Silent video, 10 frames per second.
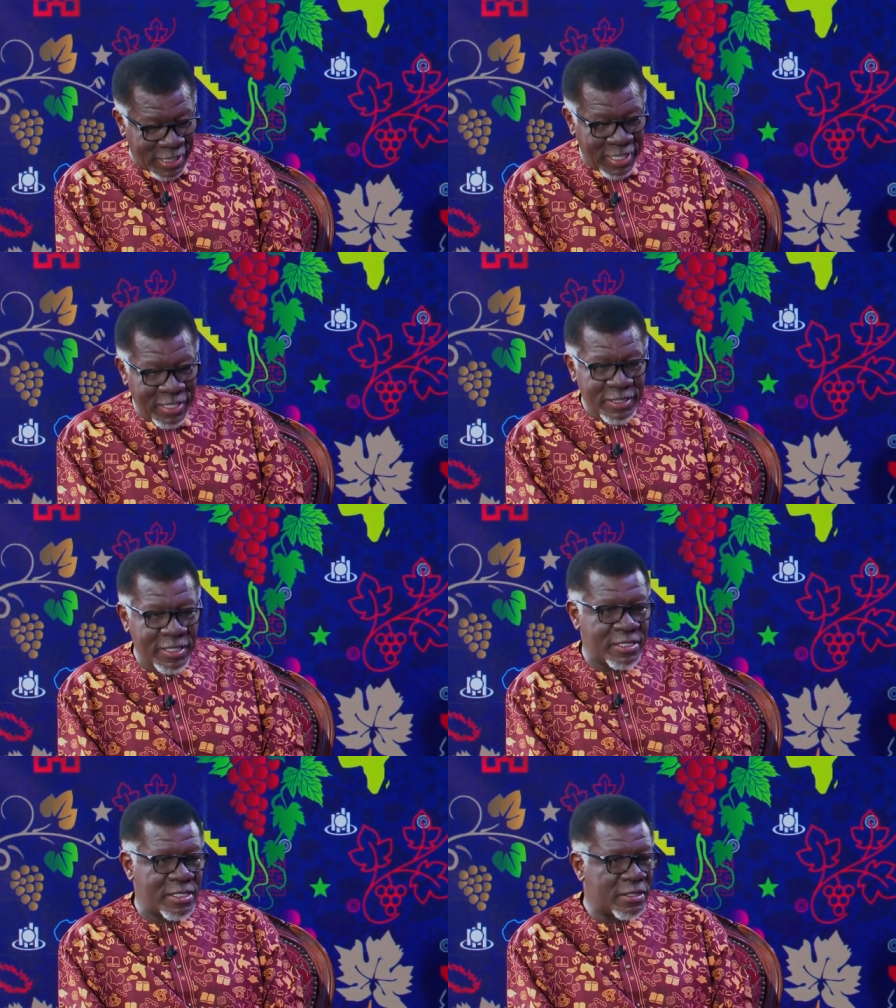
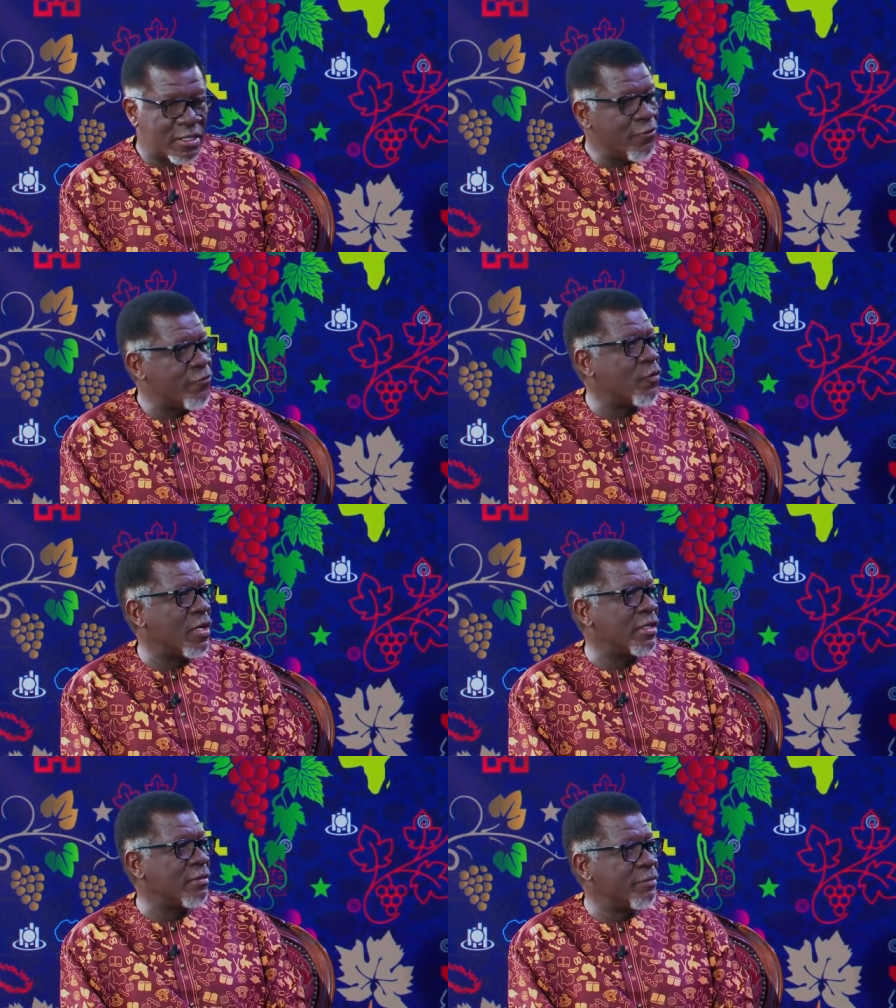It's a tough
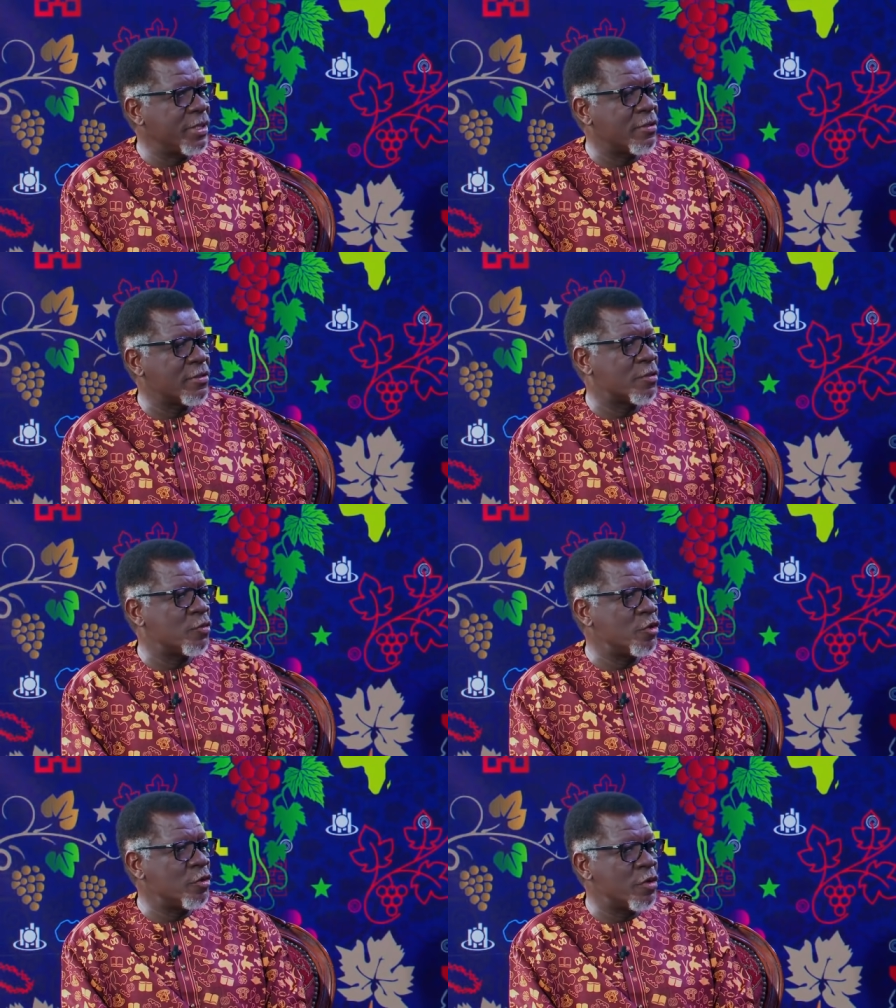one because you